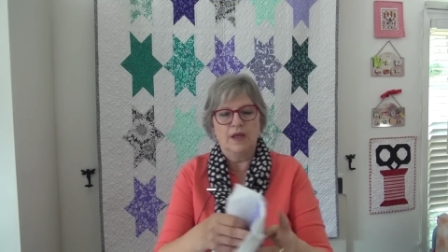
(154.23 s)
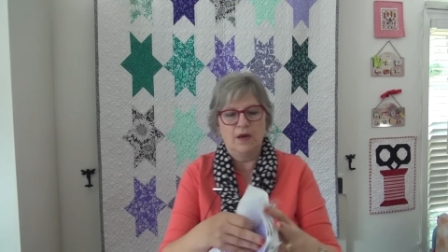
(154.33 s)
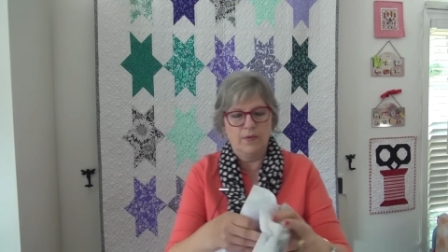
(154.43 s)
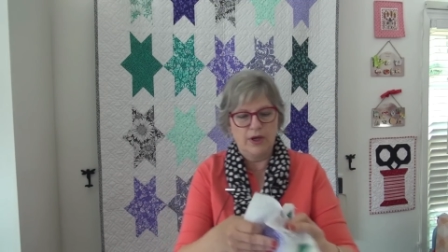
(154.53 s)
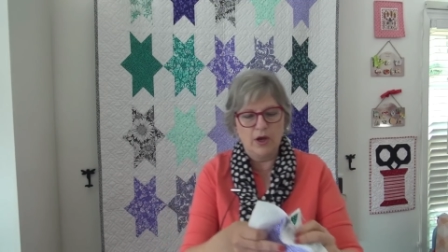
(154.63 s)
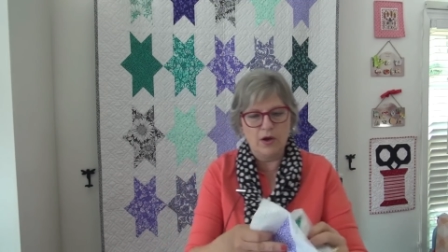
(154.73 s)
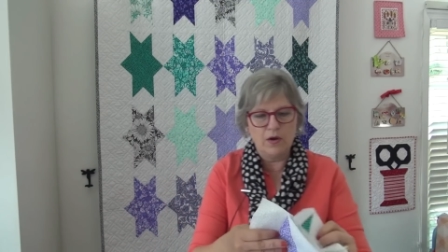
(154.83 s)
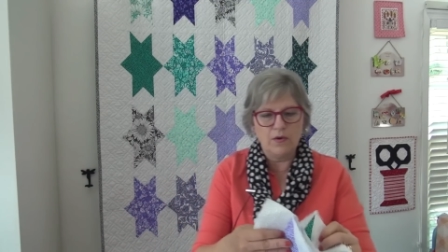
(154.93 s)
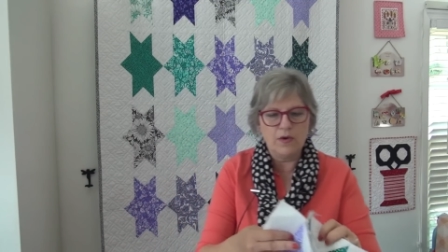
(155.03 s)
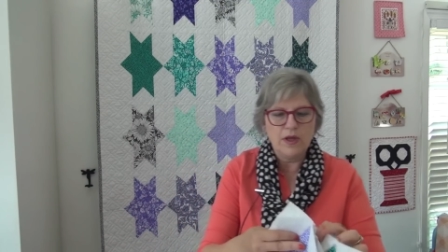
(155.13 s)
Here we
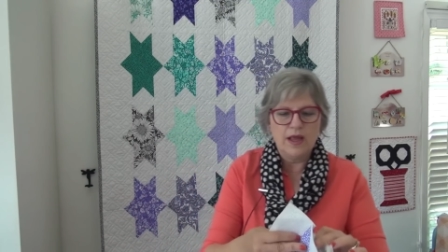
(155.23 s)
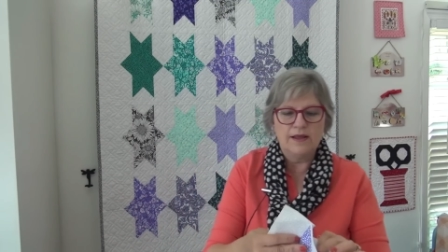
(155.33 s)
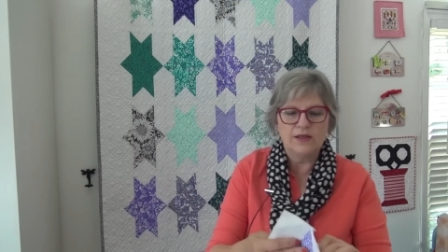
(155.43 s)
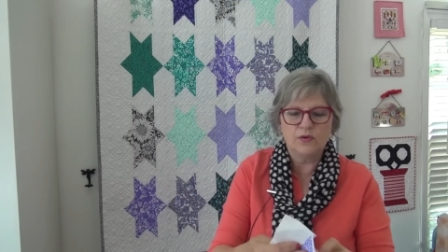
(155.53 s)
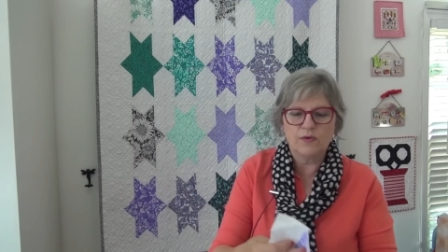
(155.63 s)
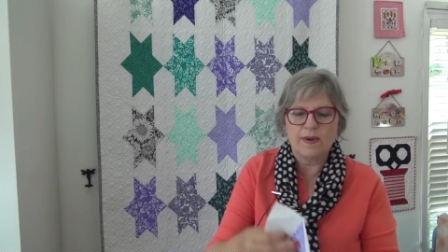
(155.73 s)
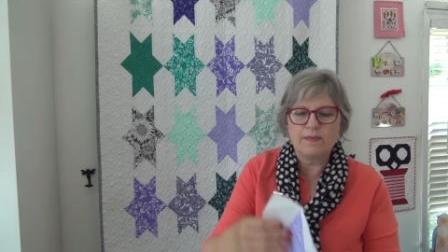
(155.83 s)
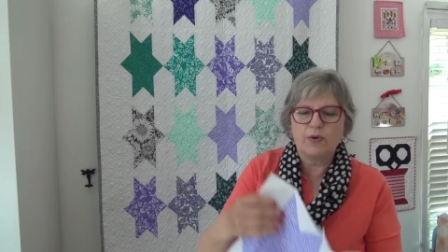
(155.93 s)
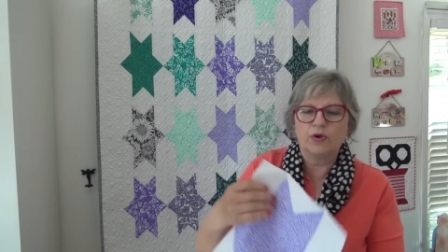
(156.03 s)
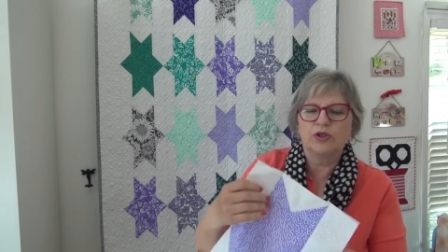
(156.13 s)
go. This is with my
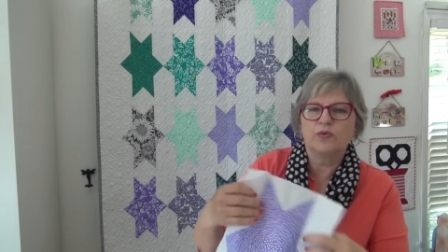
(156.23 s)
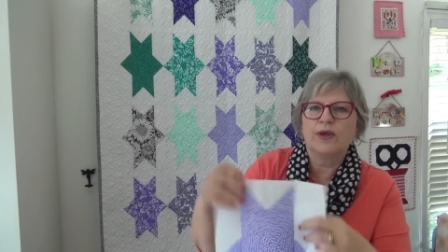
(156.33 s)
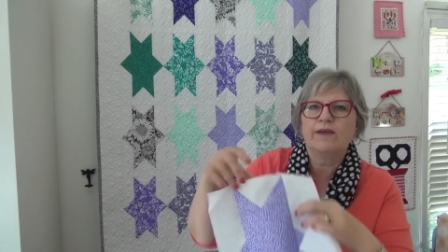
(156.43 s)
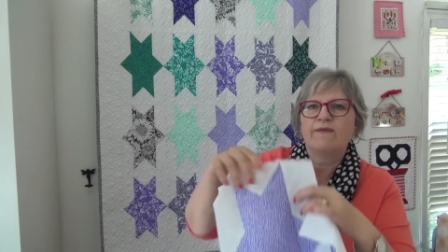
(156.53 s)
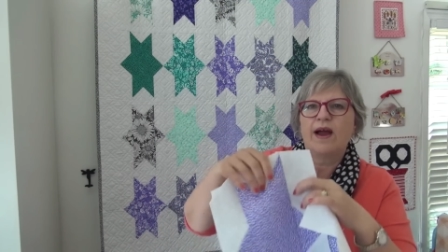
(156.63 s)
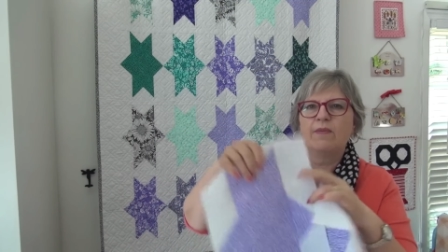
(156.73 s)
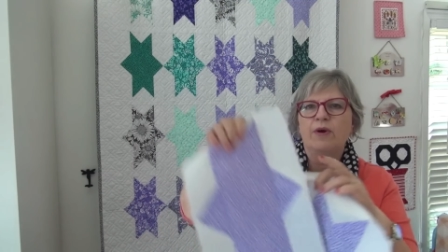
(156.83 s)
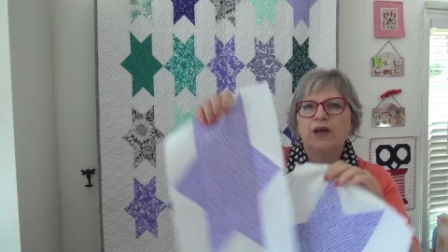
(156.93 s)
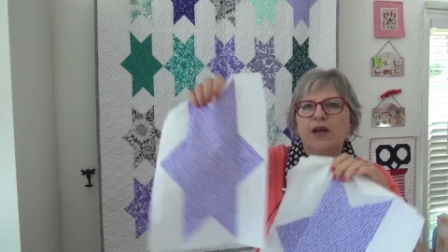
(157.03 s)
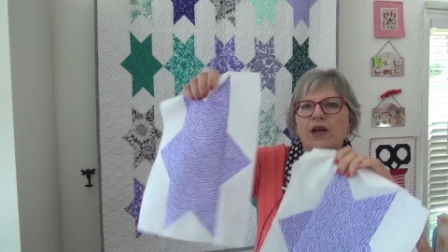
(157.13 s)
porch swing
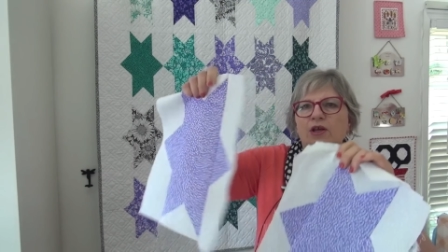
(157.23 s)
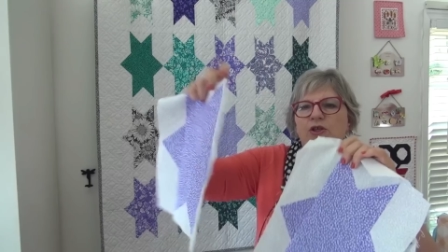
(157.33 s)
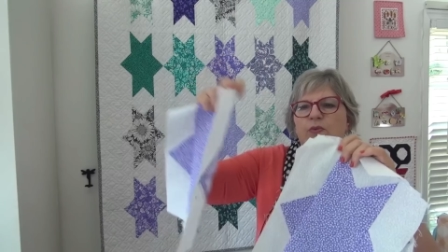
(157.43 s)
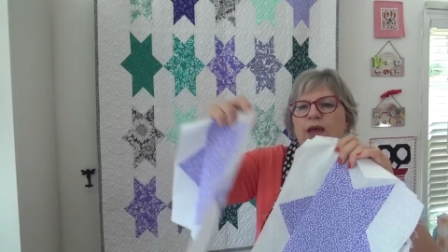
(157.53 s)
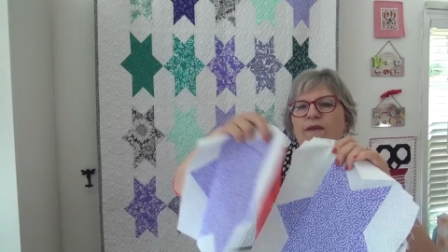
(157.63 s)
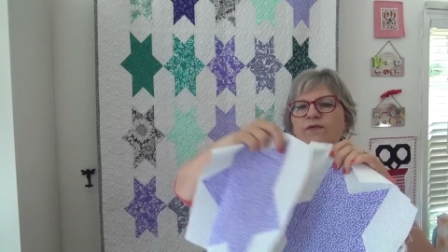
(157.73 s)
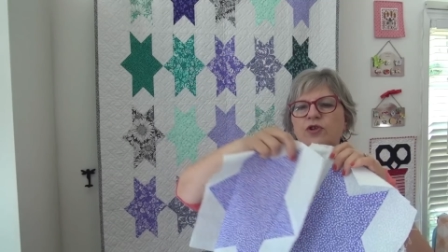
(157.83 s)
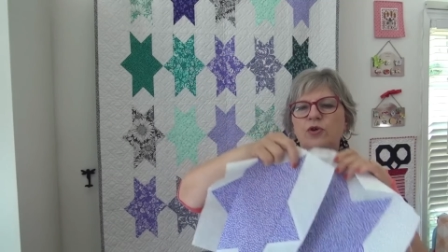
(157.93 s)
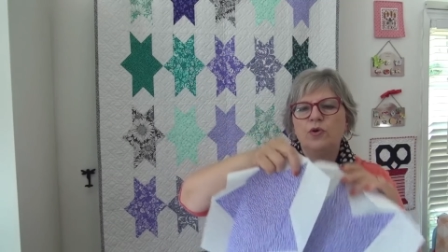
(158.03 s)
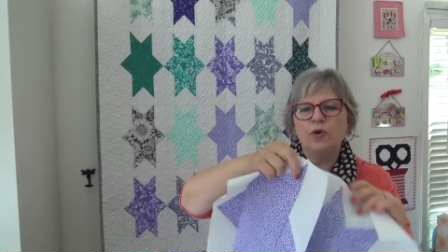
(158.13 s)
fabric. So we have
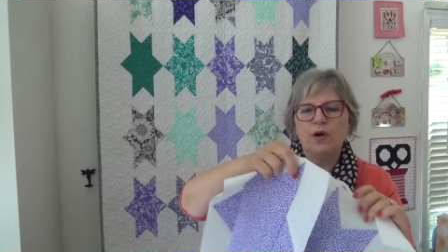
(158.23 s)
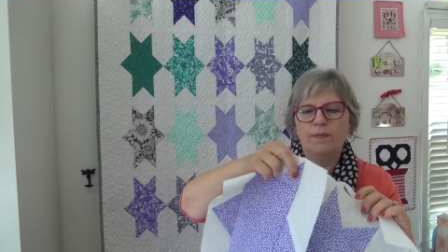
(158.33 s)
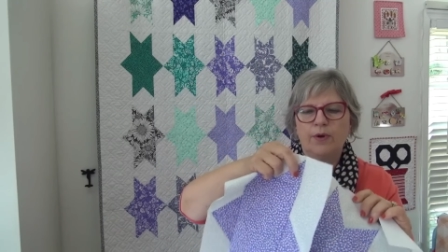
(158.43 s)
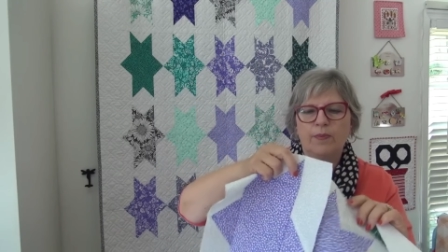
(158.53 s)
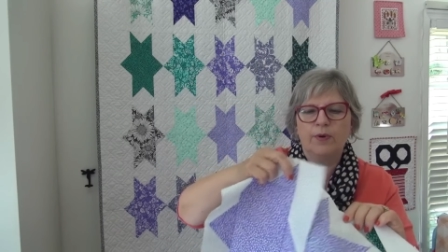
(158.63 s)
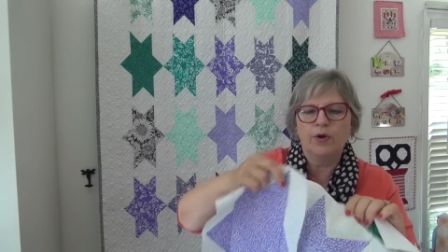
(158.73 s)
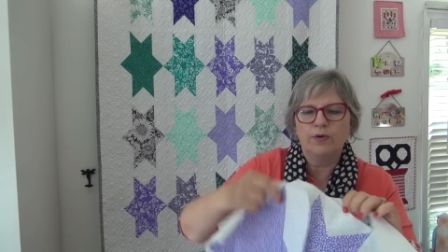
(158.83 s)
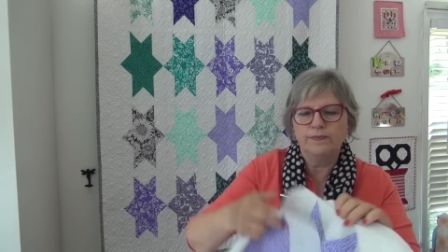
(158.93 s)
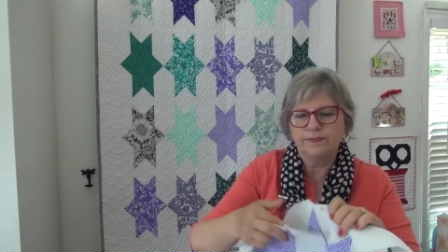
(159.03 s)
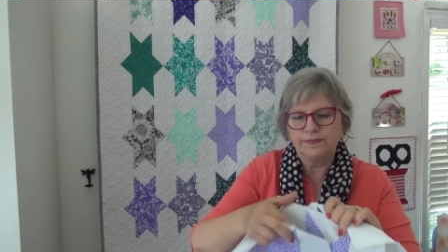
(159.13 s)
two
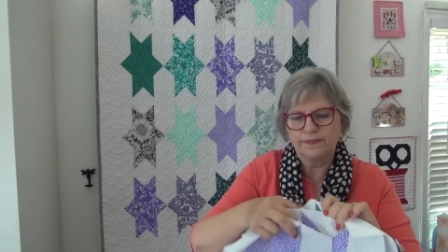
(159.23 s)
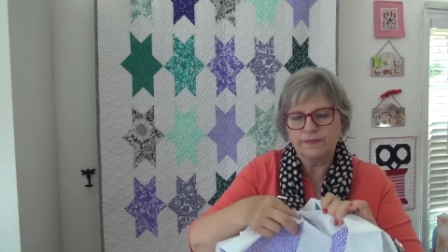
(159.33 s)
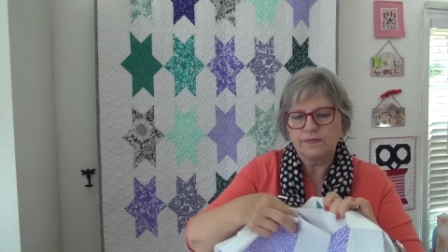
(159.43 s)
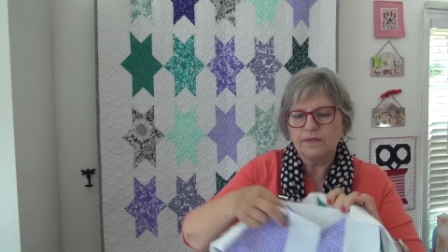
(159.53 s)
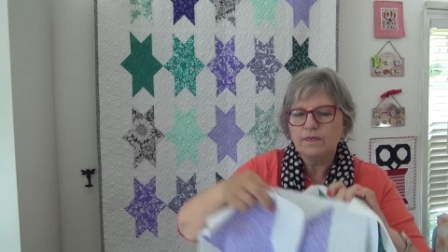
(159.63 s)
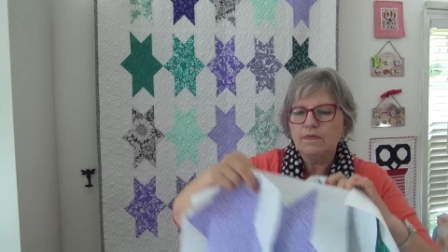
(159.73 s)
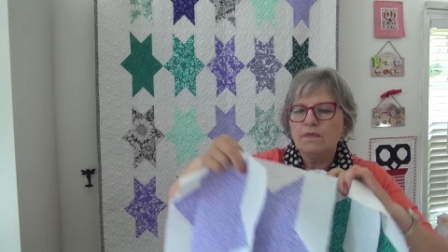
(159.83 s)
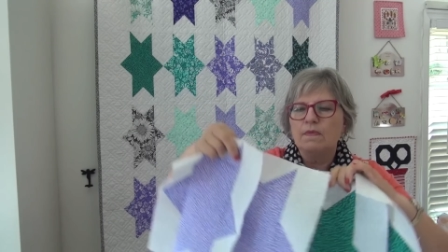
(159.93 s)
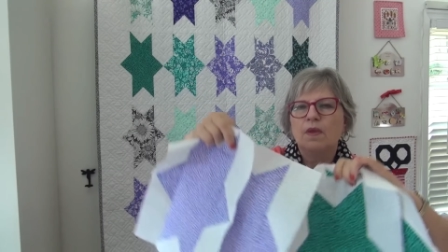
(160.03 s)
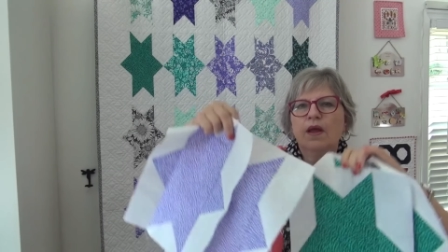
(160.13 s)
purple
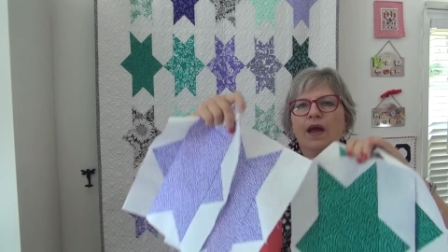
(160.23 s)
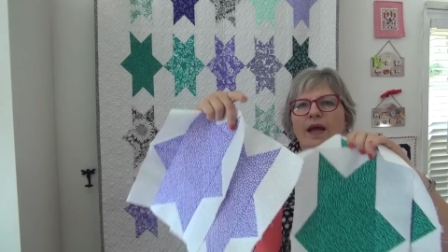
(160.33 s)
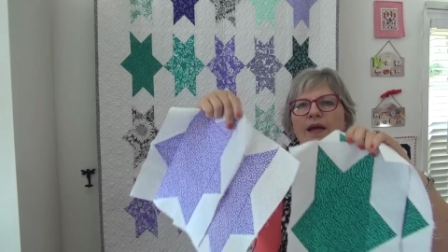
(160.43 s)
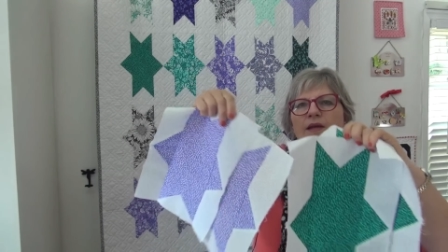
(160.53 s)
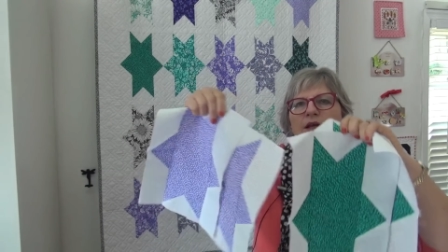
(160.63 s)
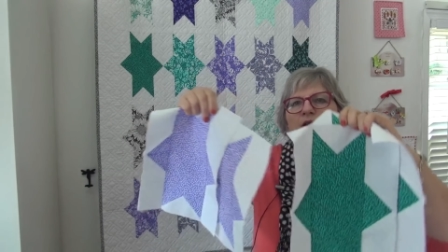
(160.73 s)
and